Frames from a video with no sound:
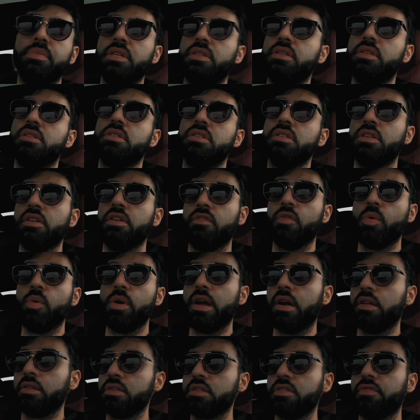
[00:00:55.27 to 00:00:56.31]
B T C giveaway
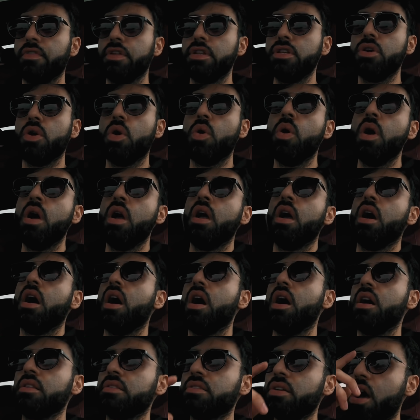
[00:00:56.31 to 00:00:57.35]
on this video.
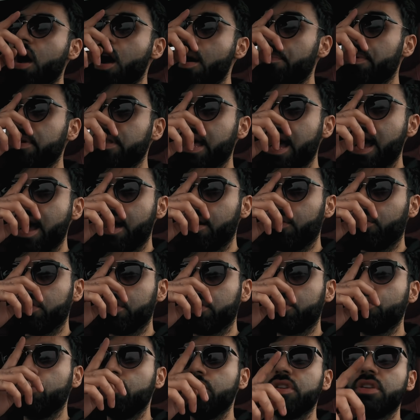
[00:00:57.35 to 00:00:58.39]
On top of that, we're
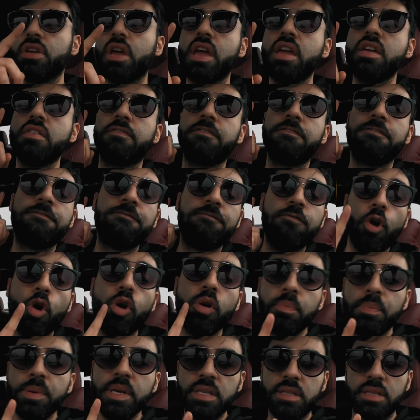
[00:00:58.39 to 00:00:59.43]
doing a full
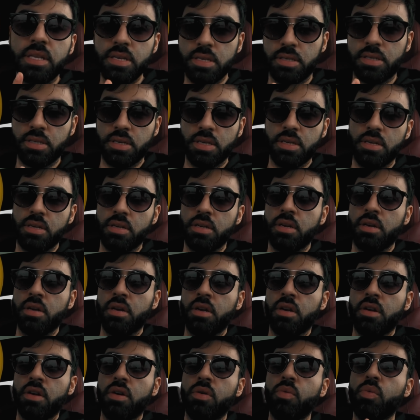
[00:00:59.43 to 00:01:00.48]
B T C
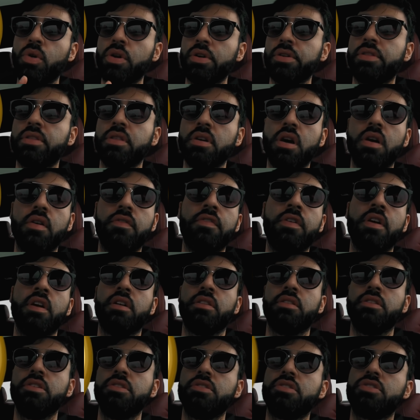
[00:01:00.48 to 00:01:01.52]
worth of the